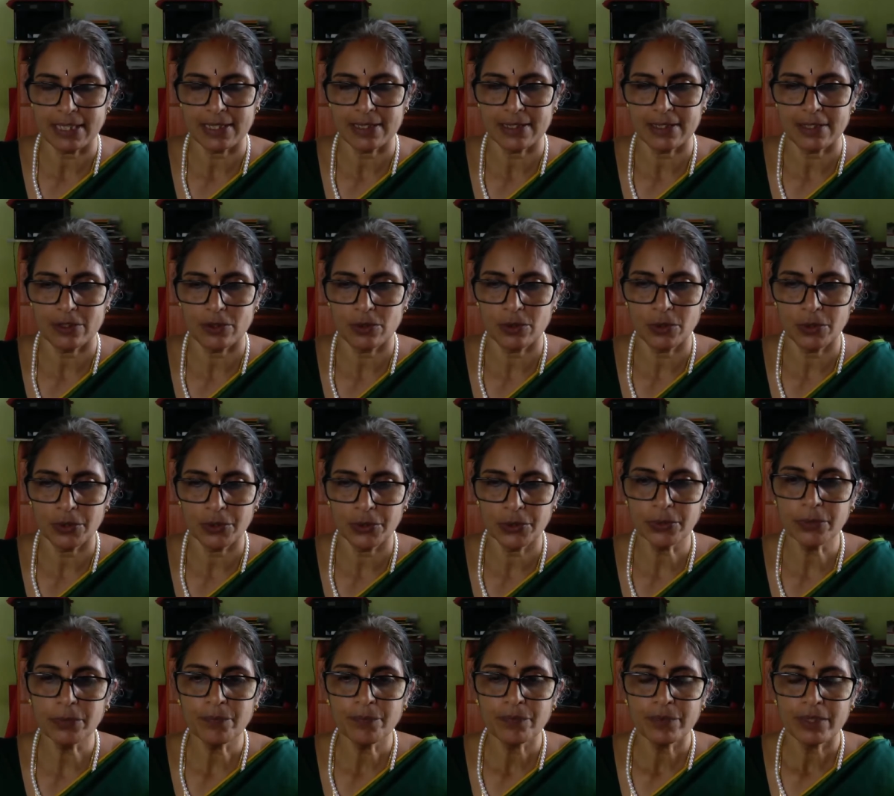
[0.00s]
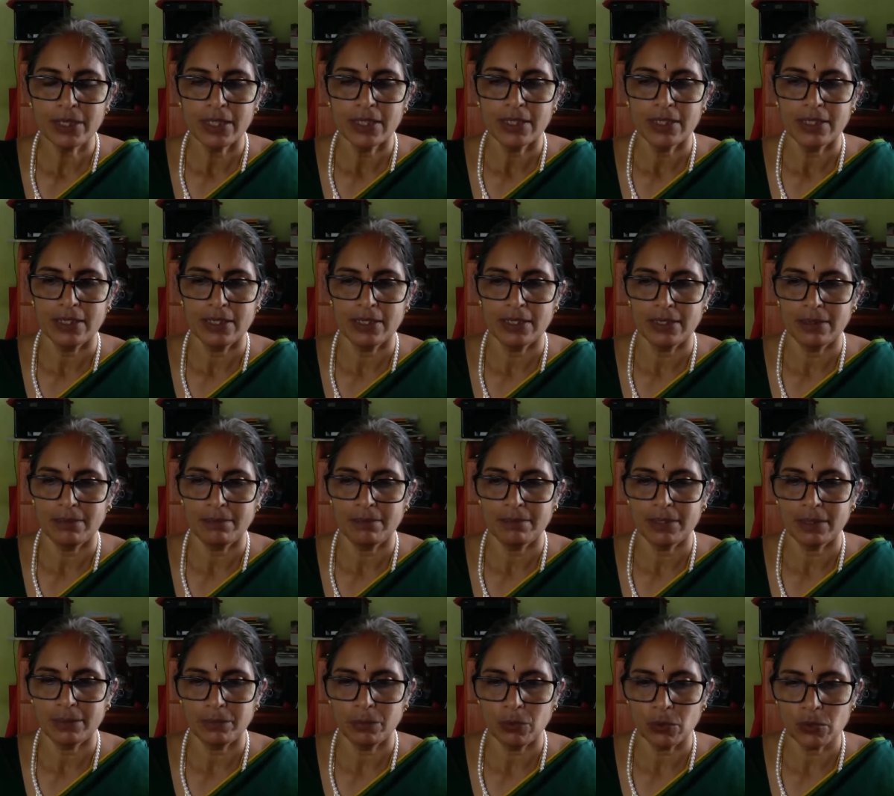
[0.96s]
As I told you,
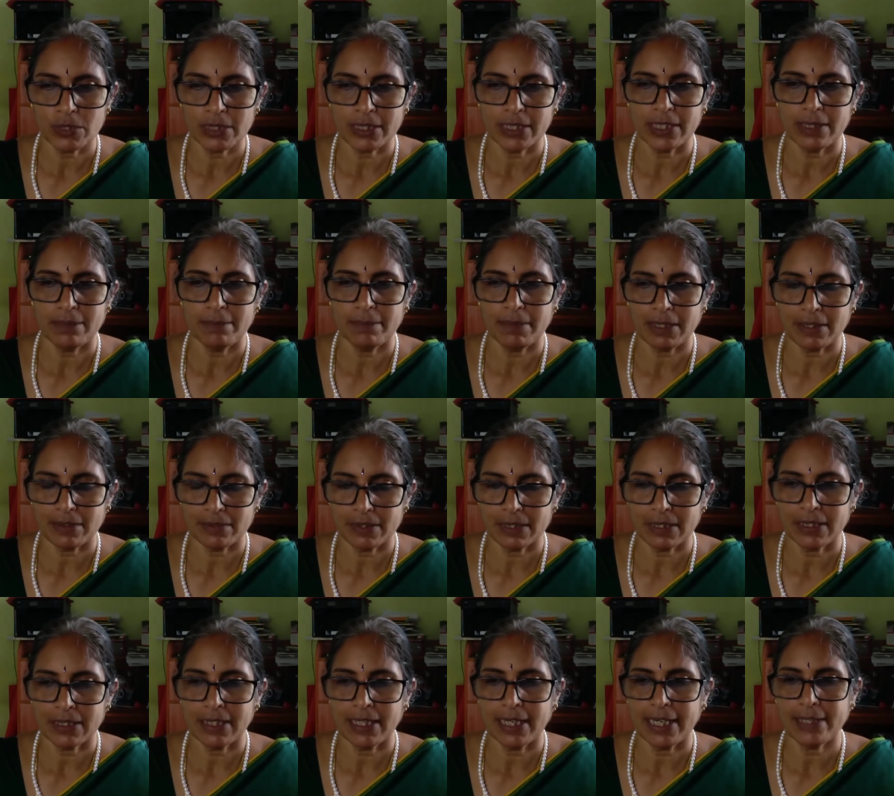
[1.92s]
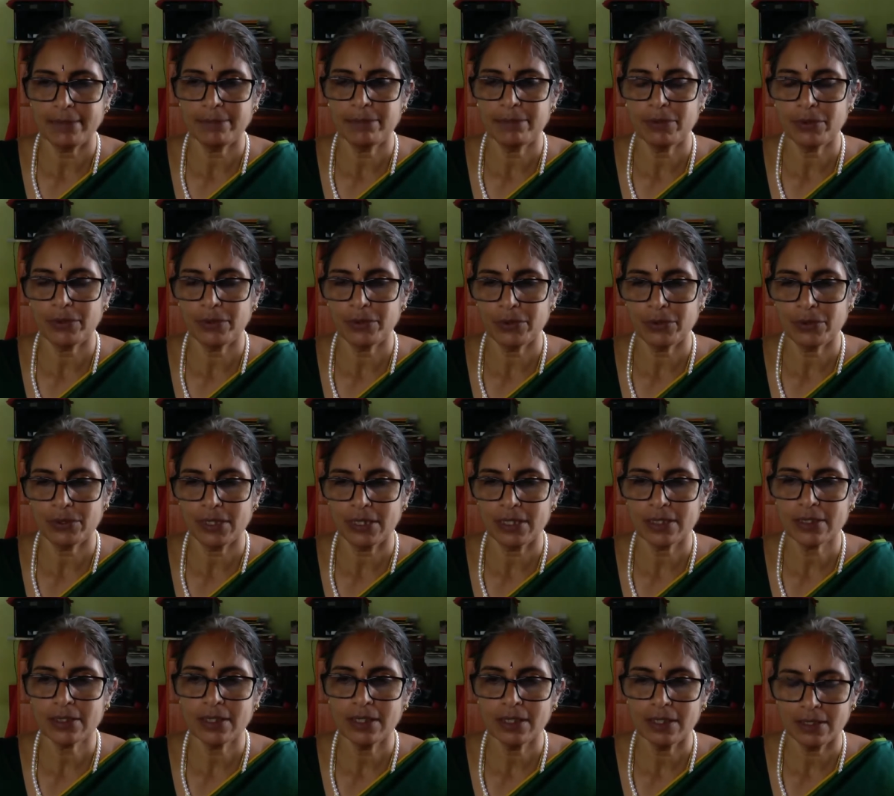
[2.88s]
the posterior part of the gland
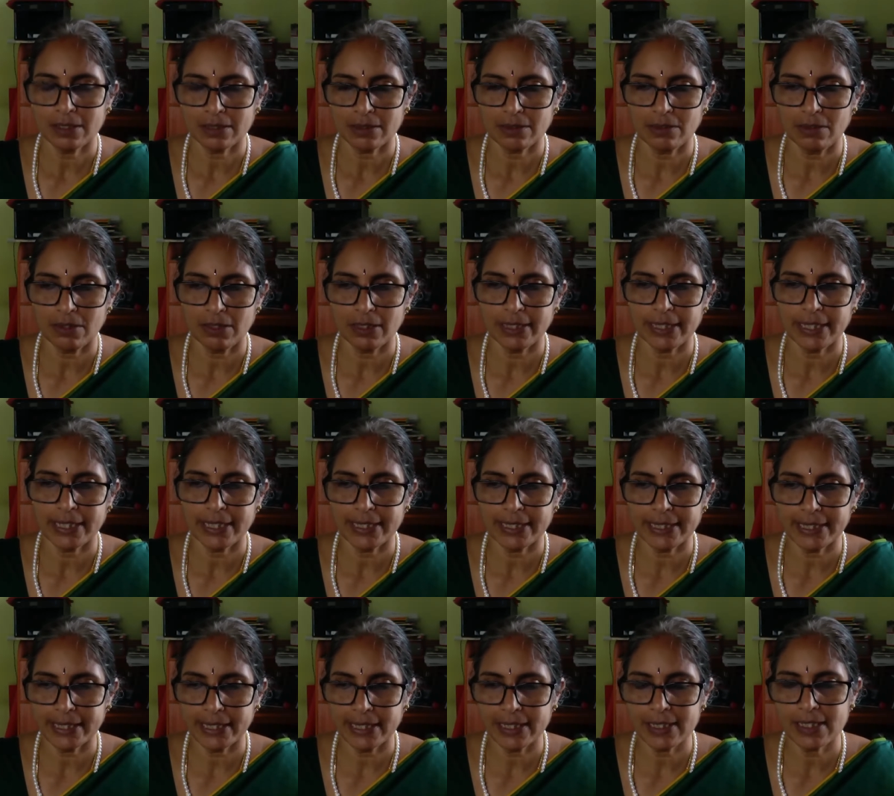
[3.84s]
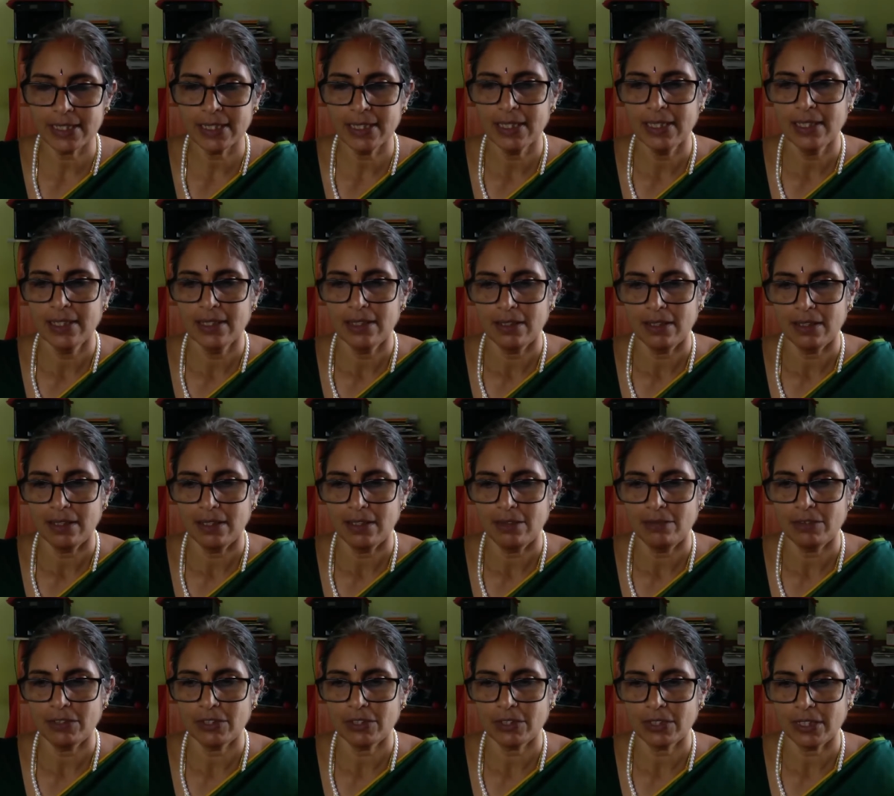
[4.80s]
produces called ADH,
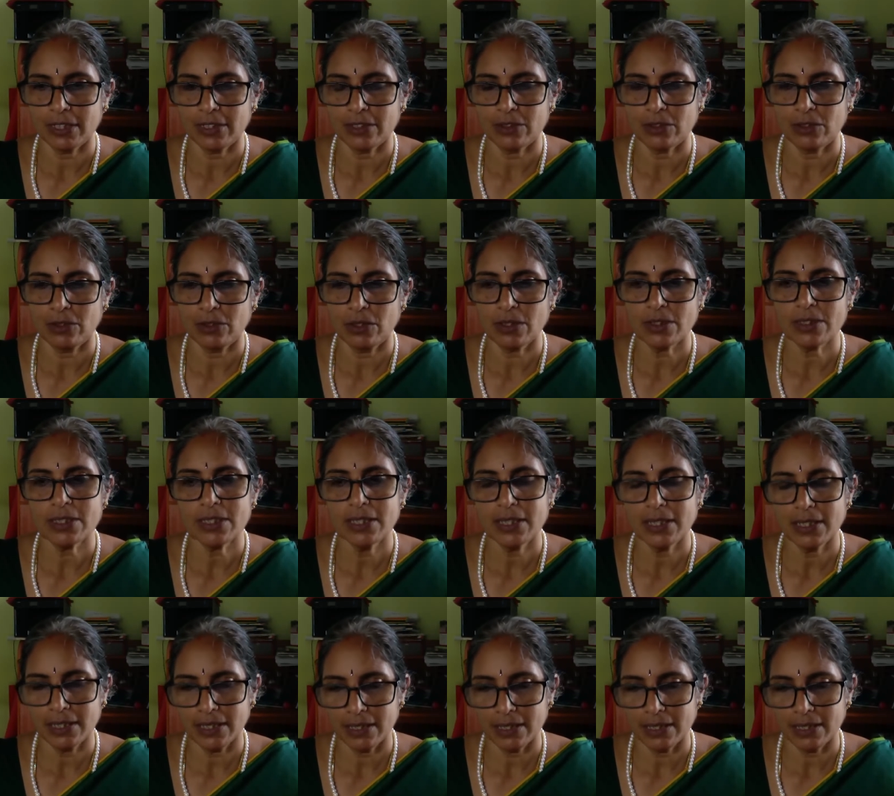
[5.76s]
which can cause